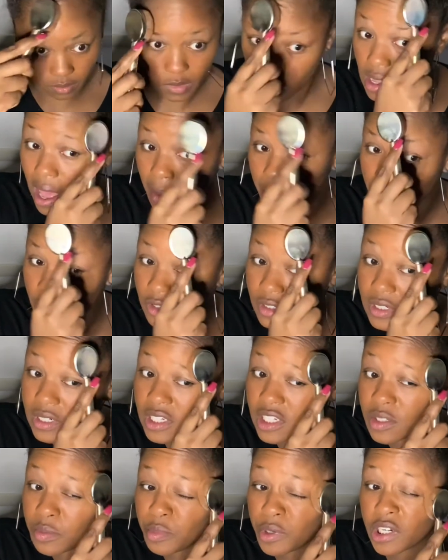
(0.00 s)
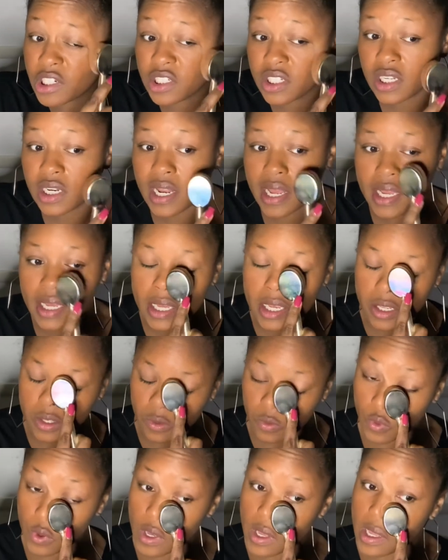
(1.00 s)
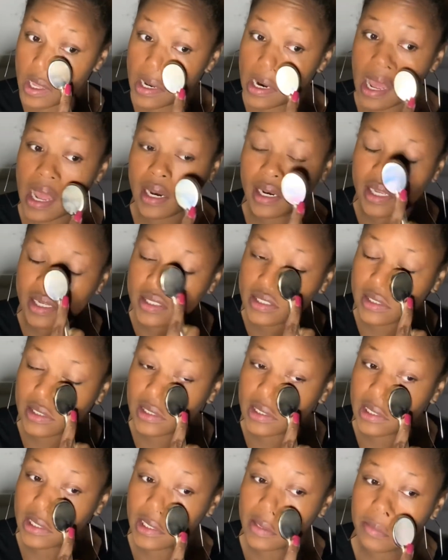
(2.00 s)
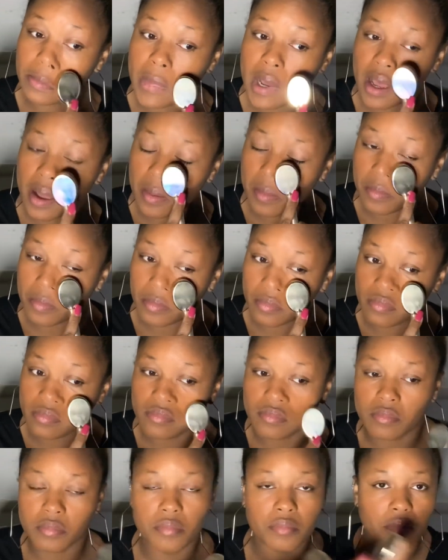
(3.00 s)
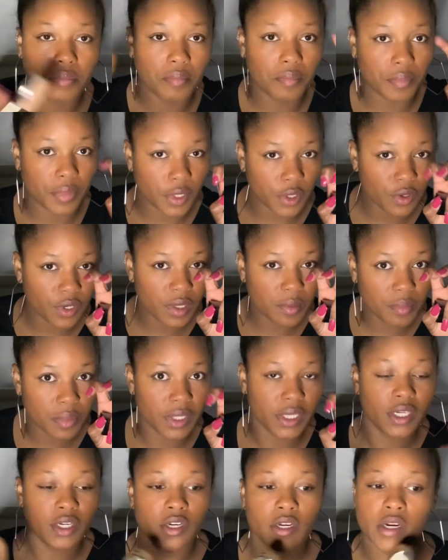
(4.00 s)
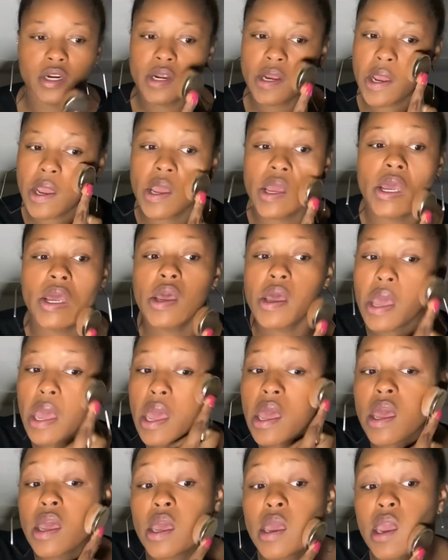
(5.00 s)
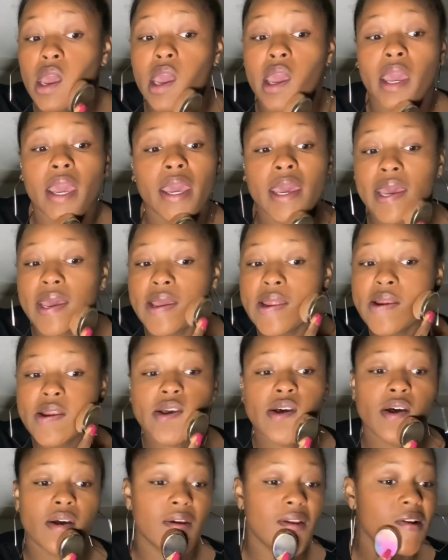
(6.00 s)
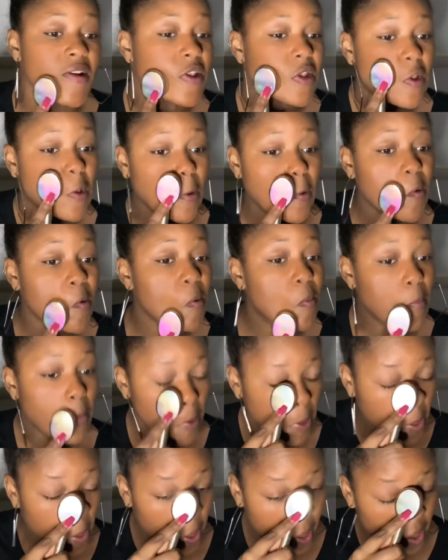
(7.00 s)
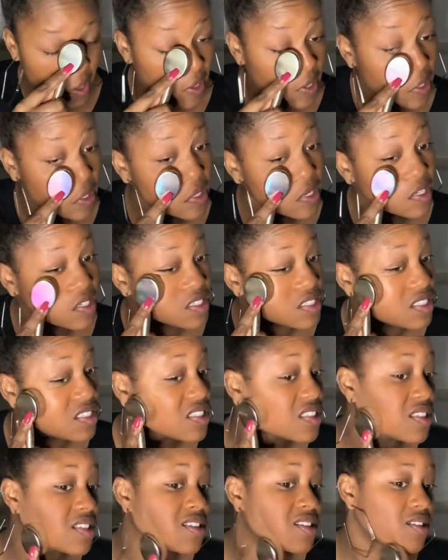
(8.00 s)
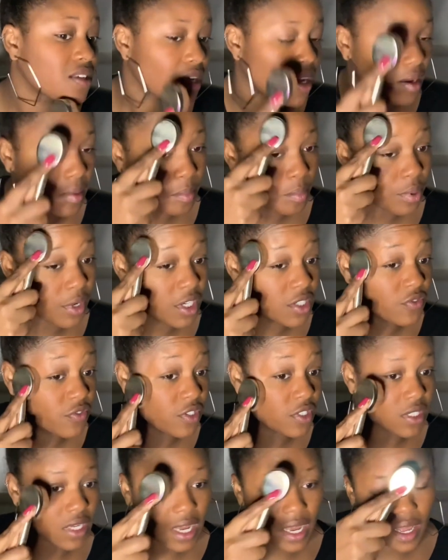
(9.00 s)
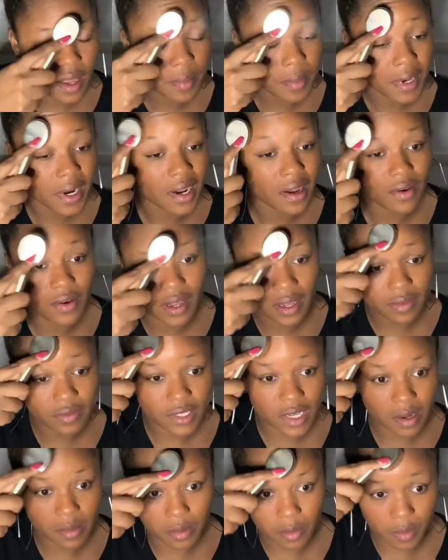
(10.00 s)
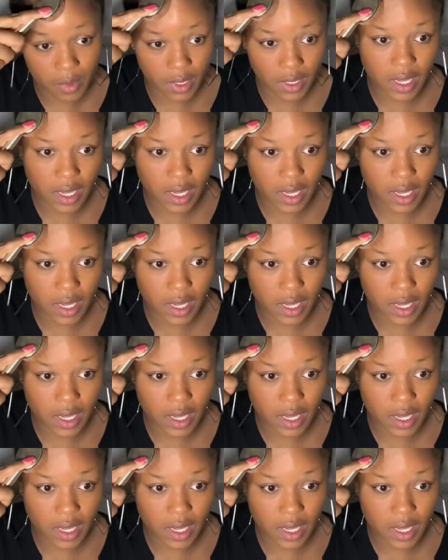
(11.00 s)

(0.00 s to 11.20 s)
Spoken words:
I'm using this brush today because one, I need to clean my beauty blender. And two, because I'm pressed for time and I don't have time to be